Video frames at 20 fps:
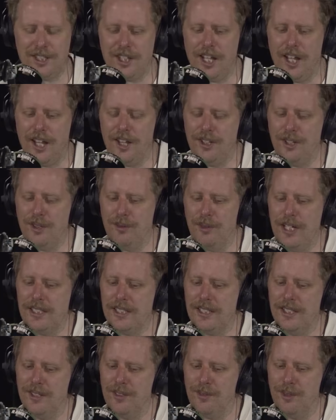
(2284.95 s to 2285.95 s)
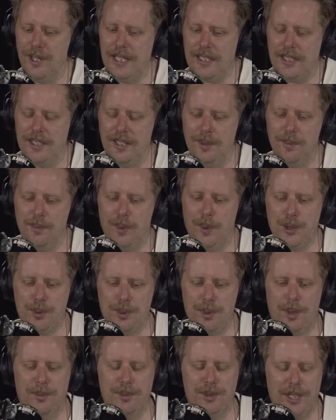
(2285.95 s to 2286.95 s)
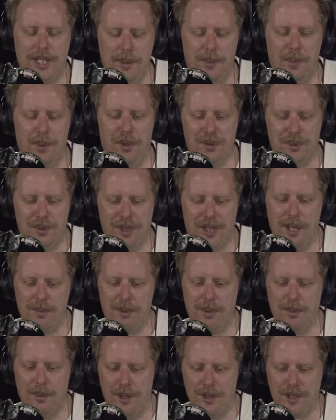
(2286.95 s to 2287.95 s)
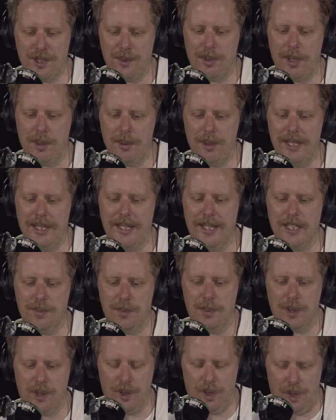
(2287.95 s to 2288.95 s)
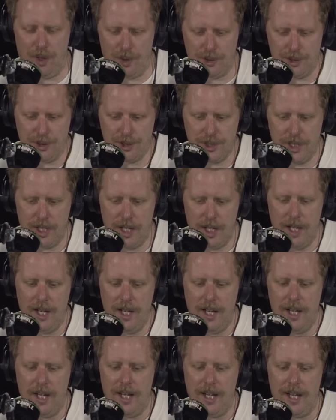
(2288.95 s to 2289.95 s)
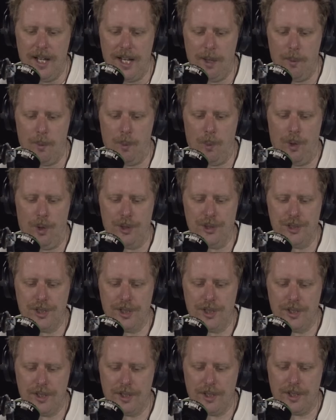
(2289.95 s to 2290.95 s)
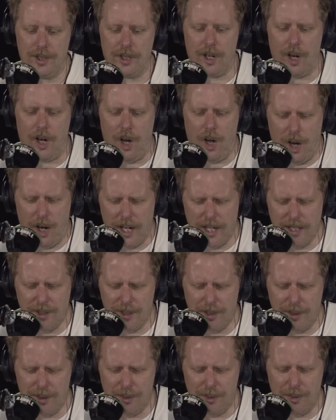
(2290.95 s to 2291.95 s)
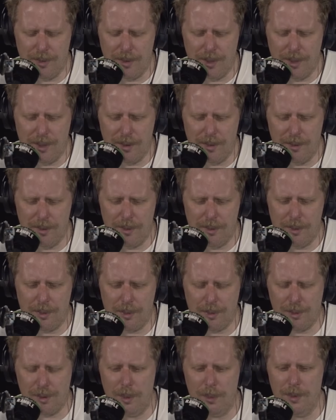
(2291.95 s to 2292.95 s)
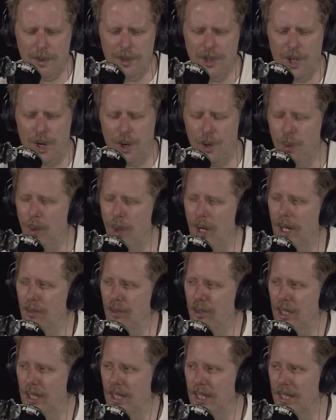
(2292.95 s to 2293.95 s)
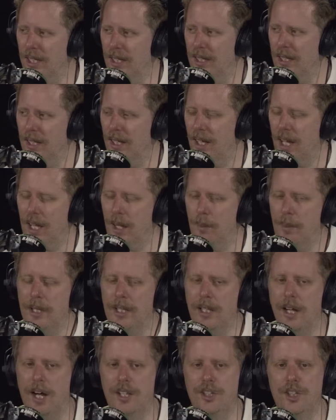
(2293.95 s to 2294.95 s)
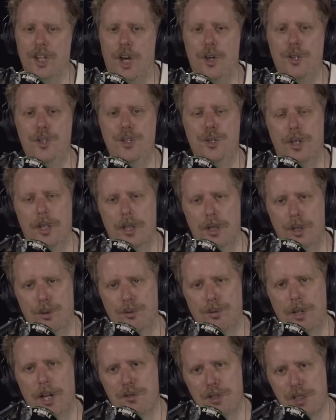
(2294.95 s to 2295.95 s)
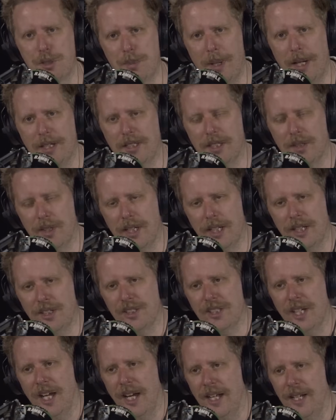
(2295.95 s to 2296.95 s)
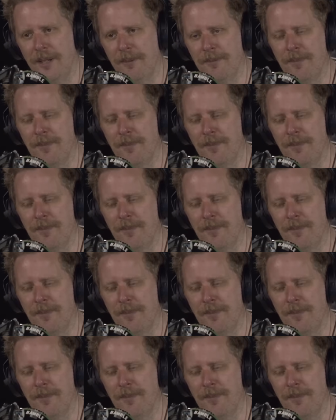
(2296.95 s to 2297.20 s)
the reason that Portsmouth, I'm saying Portsmouth getting promoted to the Premier League is because it was kind of from nowhere, really. And I mean, I know you can look retrospectively and say